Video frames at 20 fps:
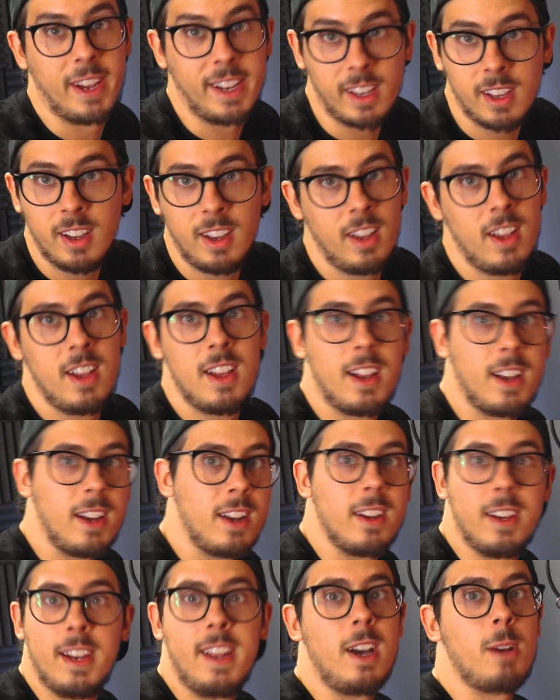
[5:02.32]
like
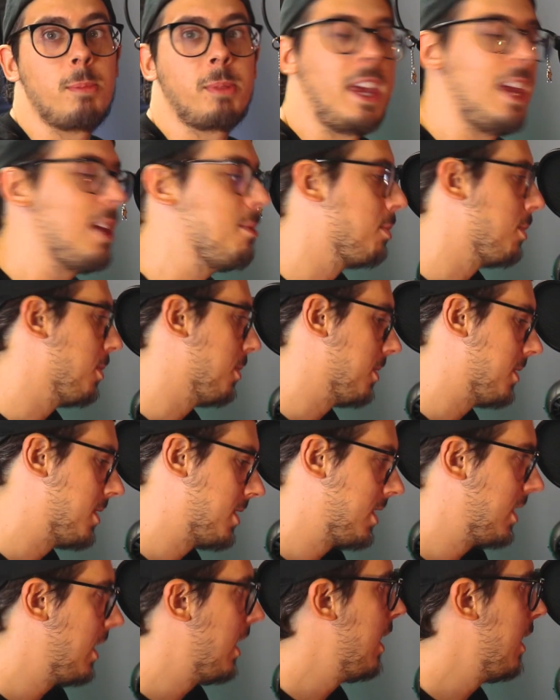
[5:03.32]
lit up
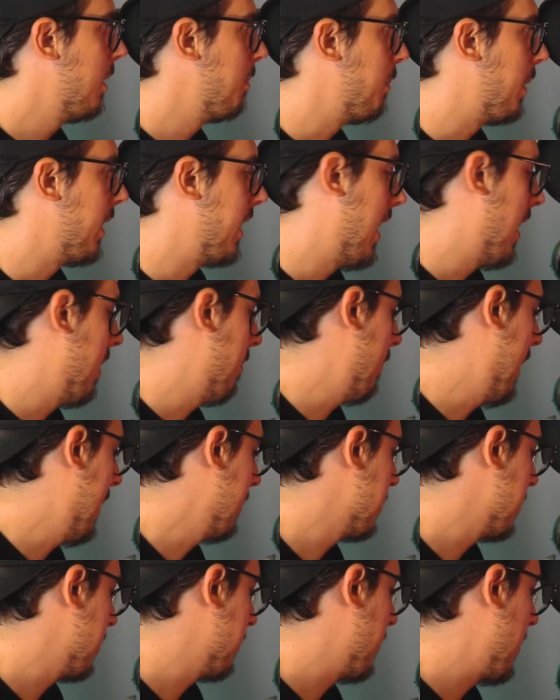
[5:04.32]
keyboards. But yeah,
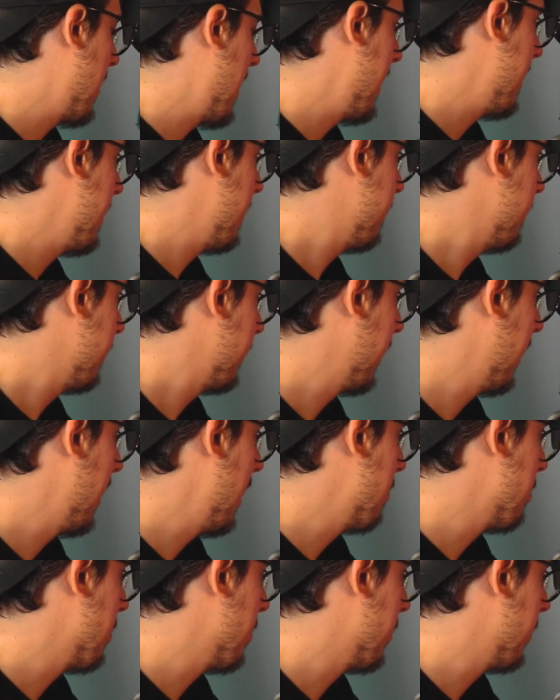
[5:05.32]
mouse is fine,
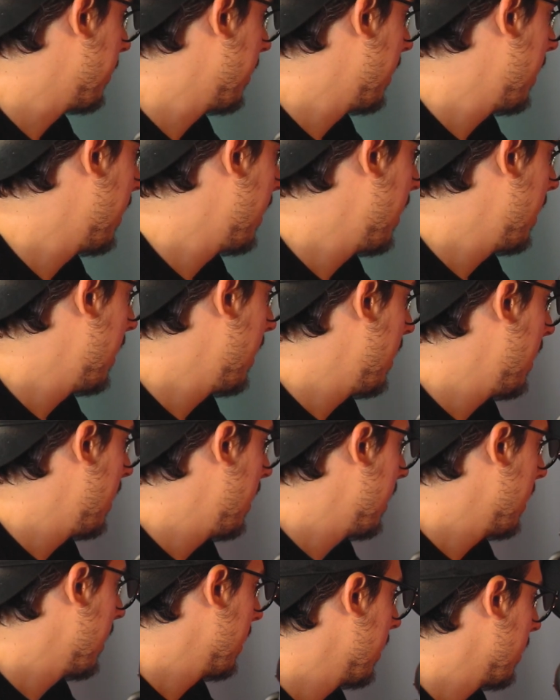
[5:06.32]
keyboard,
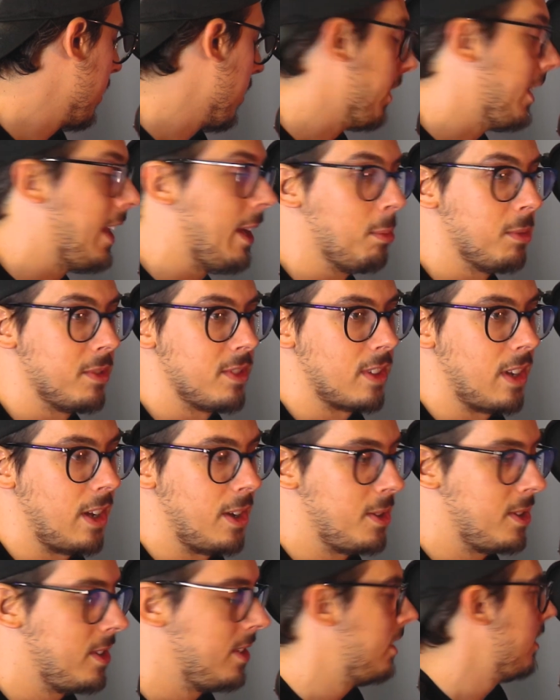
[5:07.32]
God, that was
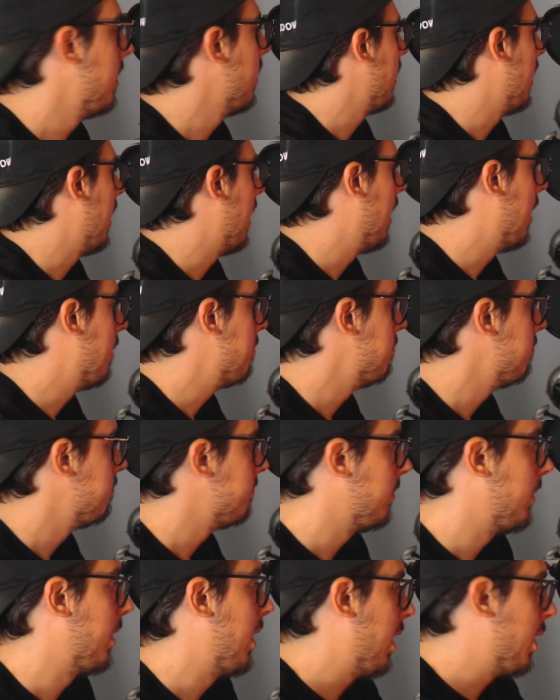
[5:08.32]
slow. And
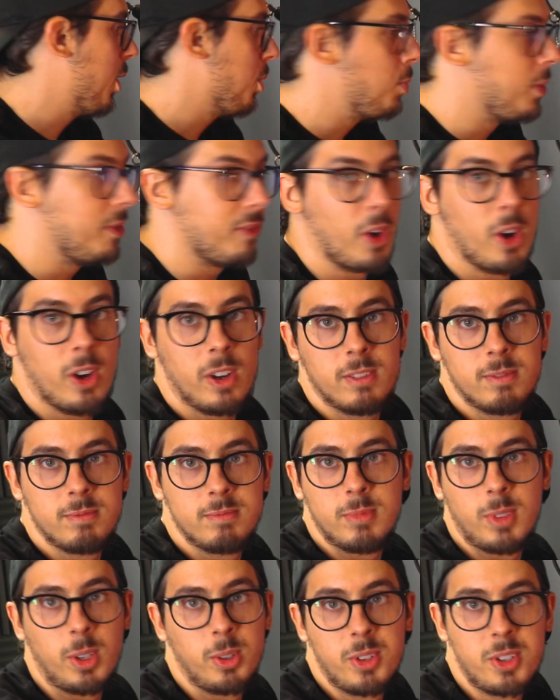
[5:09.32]
all we've got
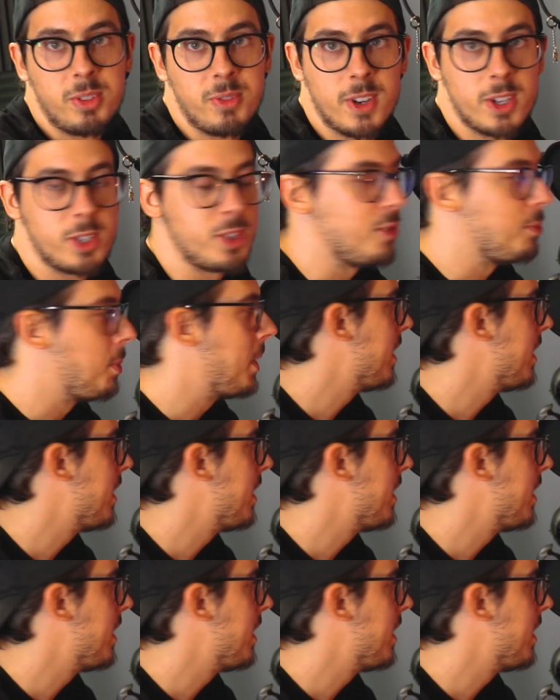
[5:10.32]
on this version of